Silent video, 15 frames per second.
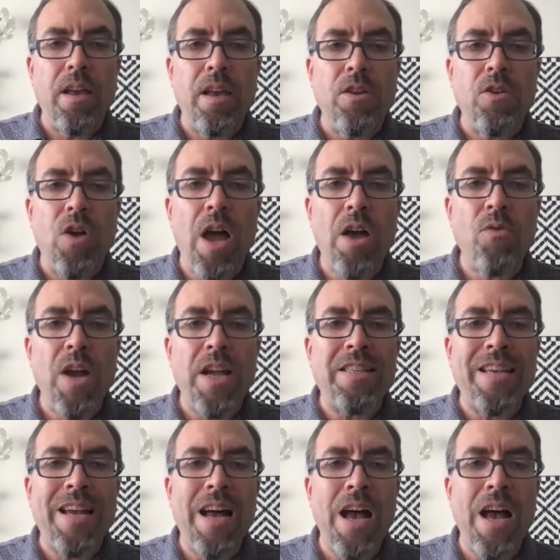how do I
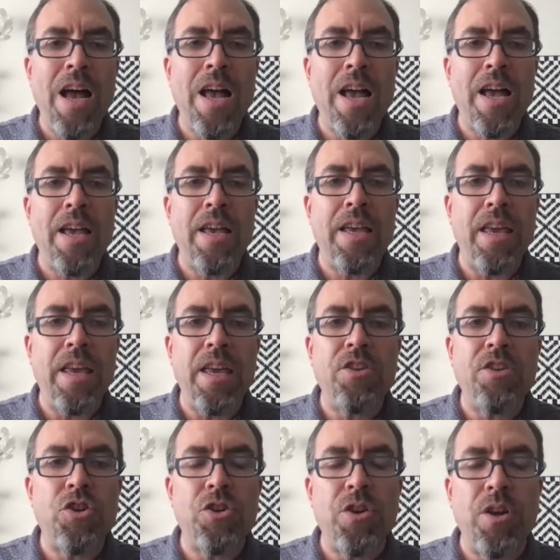tie
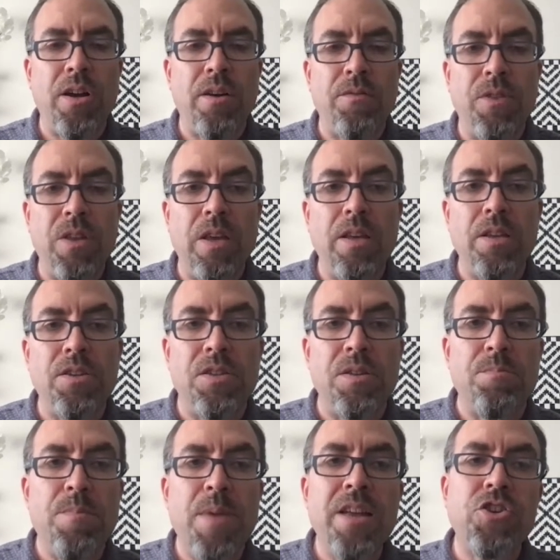each of these
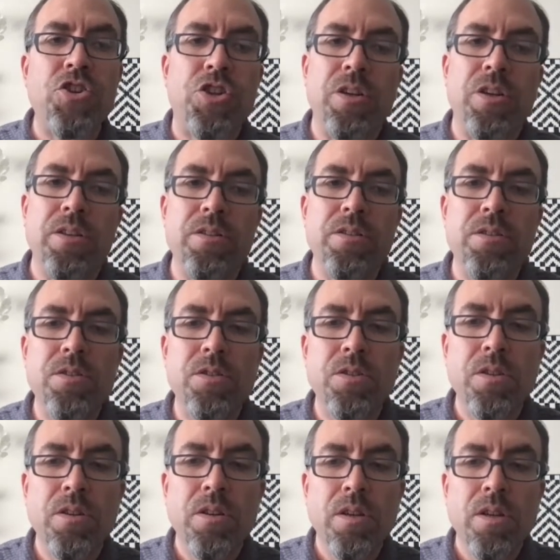dimensions
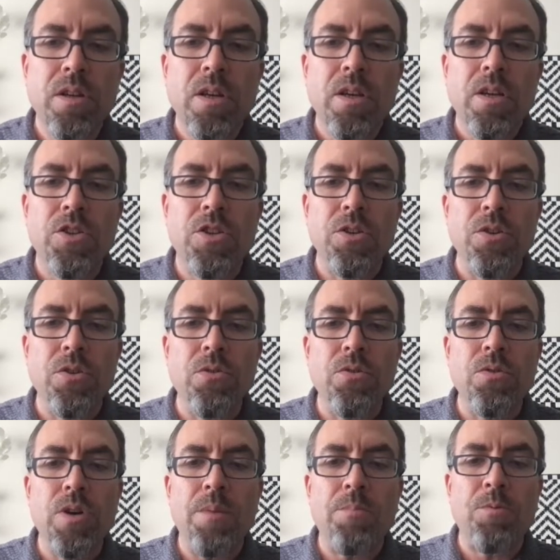
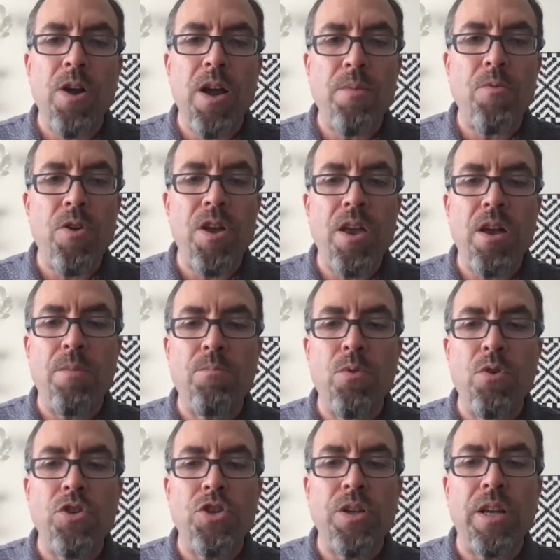to a primary
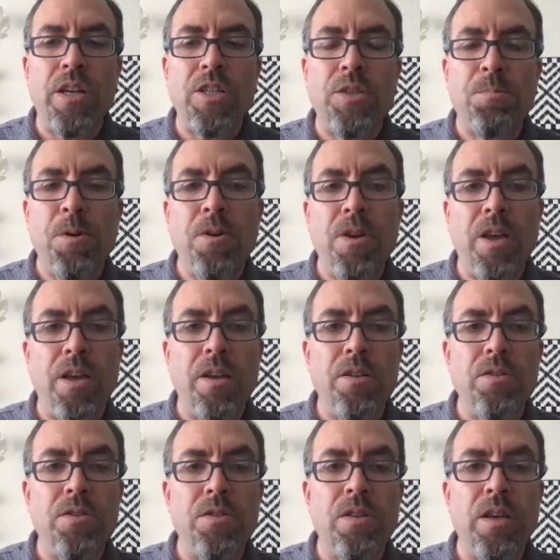emergent
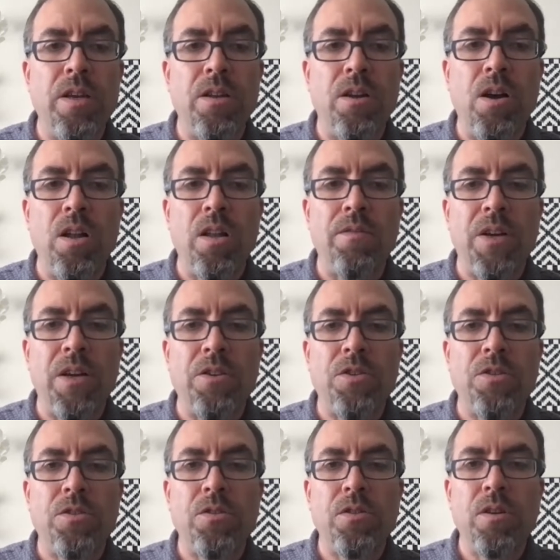experience that all of
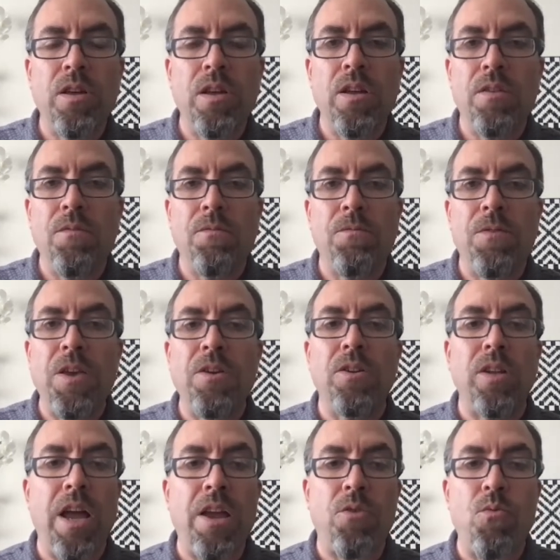us feel
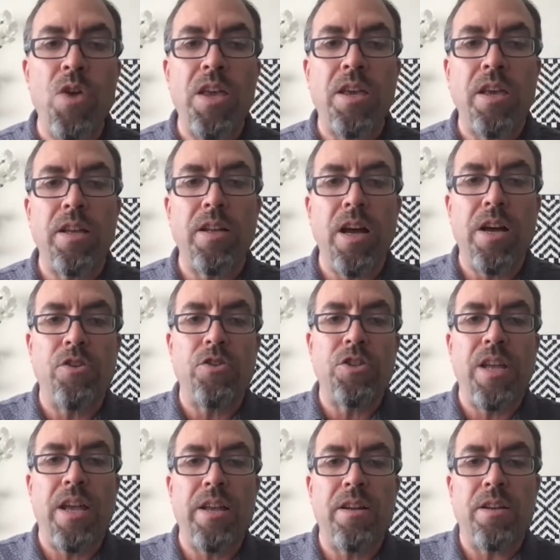like we can
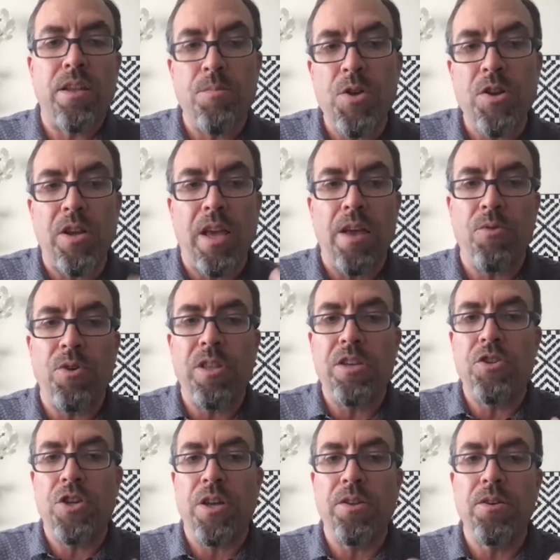understand and communicate with
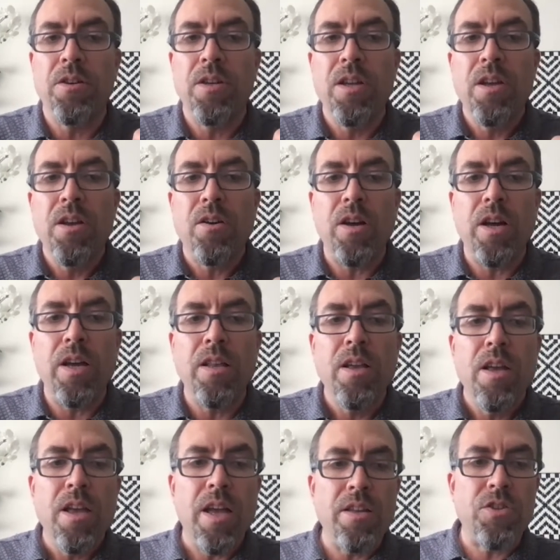each other, right?
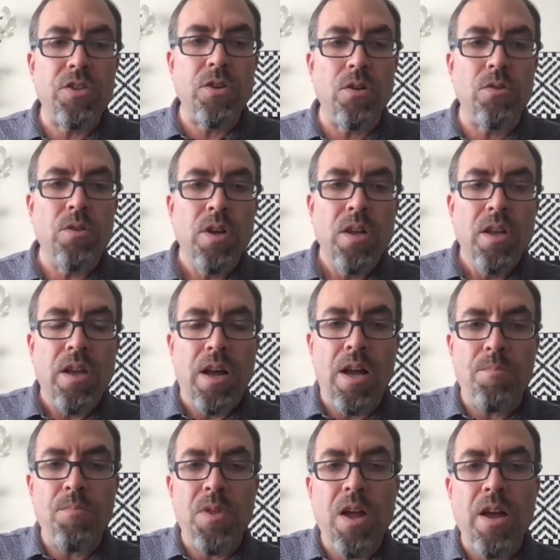And so
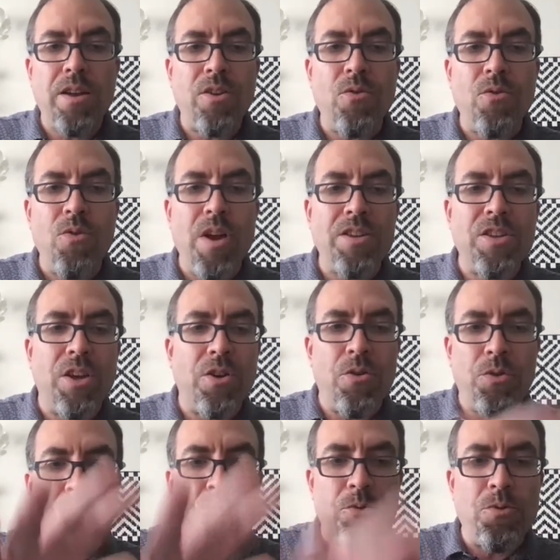I'm not going to go
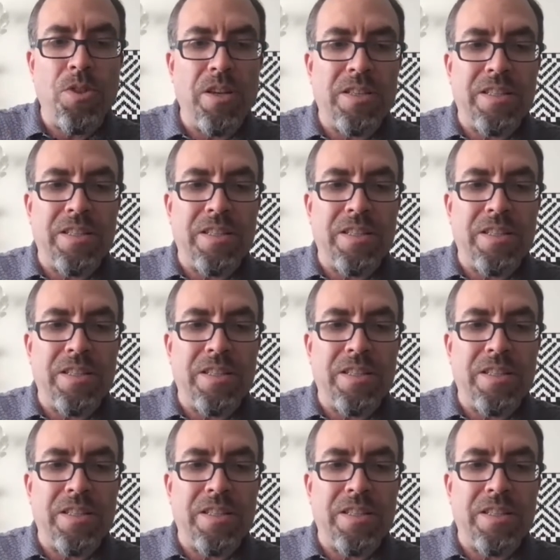through this